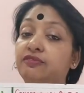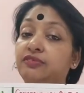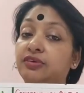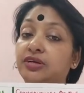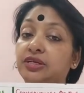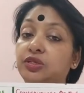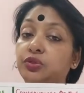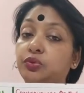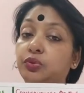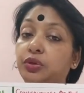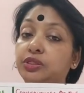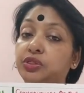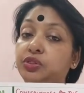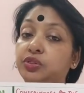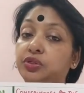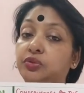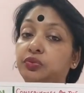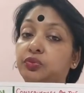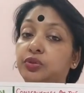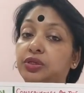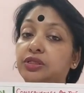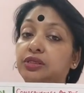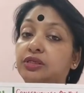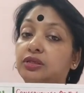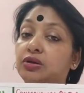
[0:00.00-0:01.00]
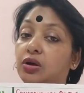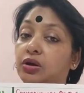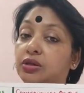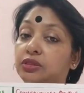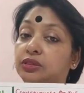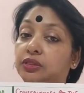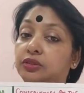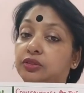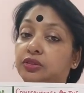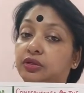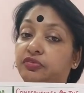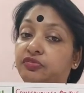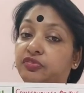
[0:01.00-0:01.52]
First question was
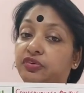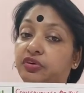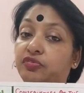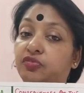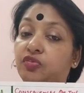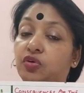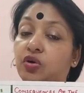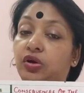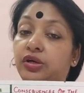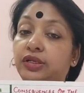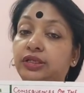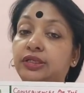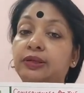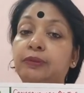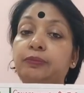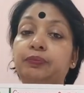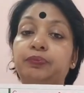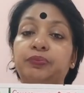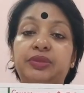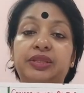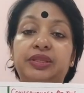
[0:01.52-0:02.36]
causes of revolt.